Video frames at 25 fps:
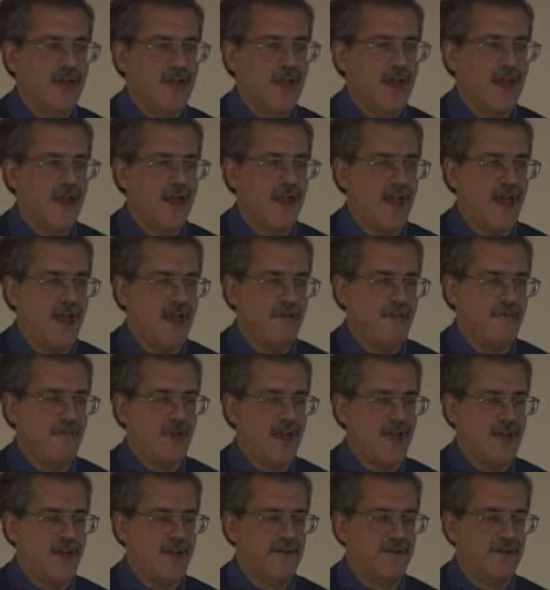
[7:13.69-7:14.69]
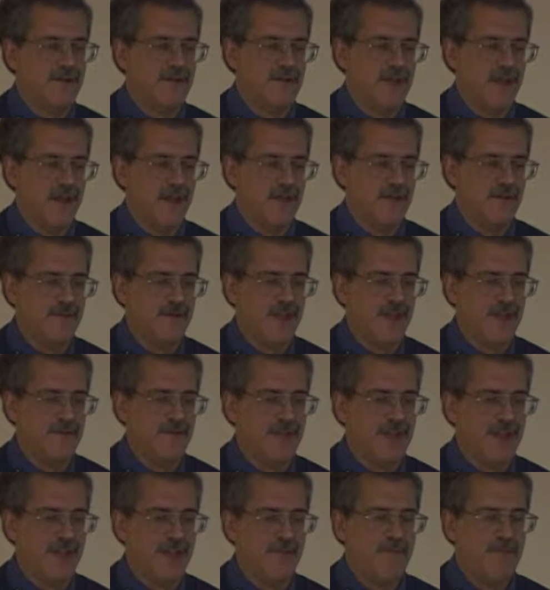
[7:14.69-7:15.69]

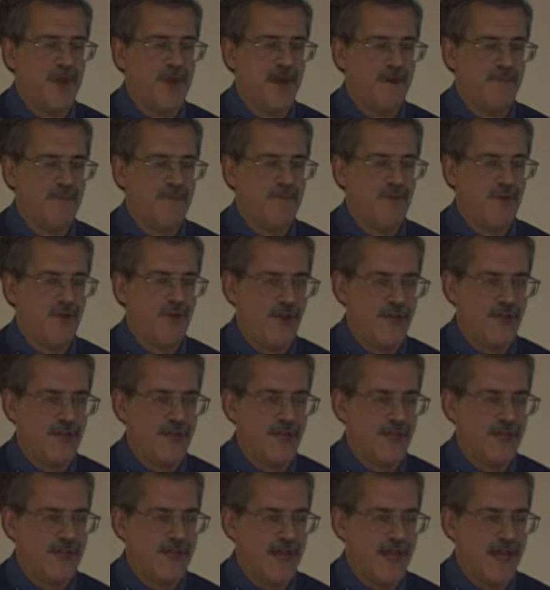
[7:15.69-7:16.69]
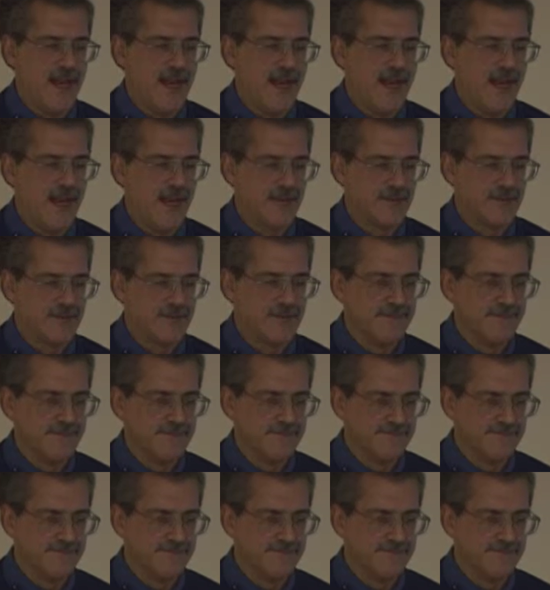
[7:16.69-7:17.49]
and be about pointing that out.